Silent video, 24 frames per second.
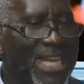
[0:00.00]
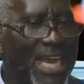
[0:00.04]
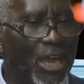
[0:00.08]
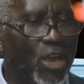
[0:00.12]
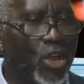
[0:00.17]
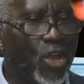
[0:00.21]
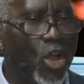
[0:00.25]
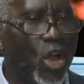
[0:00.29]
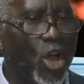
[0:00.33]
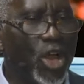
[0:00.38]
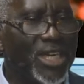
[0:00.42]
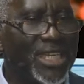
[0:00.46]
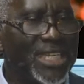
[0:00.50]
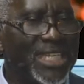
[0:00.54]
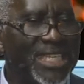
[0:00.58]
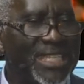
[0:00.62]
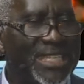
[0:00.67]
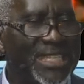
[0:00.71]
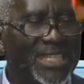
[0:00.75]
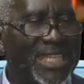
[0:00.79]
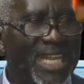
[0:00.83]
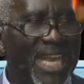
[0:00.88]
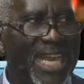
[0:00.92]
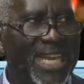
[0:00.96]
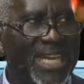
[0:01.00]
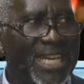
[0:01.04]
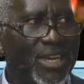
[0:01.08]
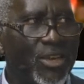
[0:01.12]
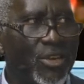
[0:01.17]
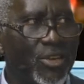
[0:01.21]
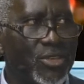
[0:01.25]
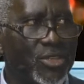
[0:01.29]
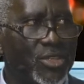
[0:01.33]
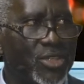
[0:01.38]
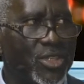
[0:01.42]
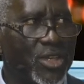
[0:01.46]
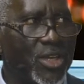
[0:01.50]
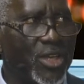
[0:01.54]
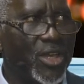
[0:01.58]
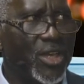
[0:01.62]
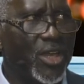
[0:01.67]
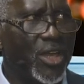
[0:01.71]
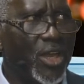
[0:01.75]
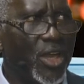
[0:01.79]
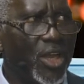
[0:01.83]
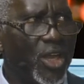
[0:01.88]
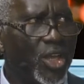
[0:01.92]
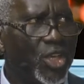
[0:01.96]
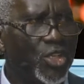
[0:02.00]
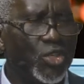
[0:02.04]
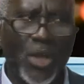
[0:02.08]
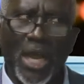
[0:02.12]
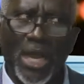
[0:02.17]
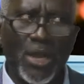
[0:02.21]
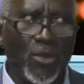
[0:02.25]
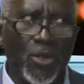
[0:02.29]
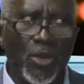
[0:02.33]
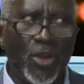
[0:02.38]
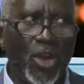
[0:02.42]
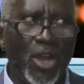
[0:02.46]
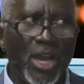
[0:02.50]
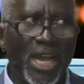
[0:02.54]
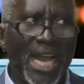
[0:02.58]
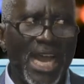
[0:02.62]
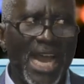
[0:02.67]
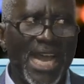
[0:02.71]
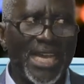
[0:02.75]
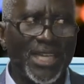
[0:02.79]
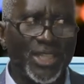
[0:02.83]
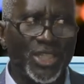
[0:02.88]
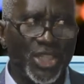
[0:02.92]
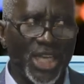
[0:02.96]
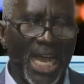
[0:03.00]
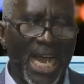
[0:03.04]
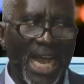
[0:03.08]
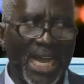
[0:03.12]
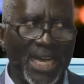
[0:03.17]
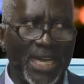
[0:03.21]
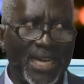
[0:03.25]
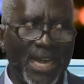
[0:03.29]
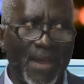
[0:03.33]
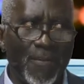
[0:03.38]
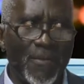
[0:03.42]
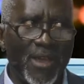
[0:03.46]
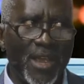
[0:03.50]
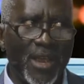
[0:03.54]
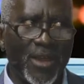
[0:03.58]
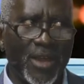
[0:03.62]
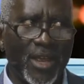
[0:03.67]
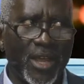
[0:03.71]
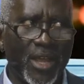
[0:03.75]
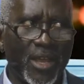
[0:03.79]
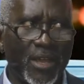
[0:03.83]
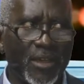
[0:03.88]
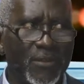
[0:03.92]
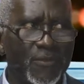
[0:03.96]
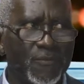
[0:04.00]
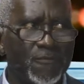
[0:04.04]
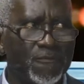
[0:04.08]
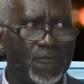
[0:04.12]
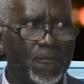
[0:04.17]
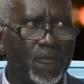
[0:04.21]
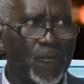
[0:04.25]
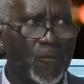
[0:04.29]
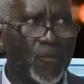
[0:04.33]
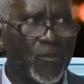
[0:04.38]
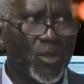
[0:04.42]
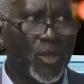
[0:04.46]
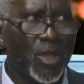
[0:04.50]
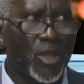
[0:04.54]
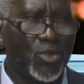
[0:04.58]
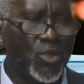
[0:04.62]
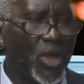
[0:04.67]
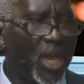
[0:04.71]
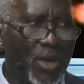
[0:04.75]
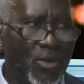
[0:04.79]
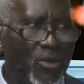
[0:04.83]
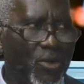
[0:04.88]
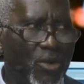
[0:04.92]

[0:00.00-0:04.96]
that God is telling us. You are no longer a child, America. You are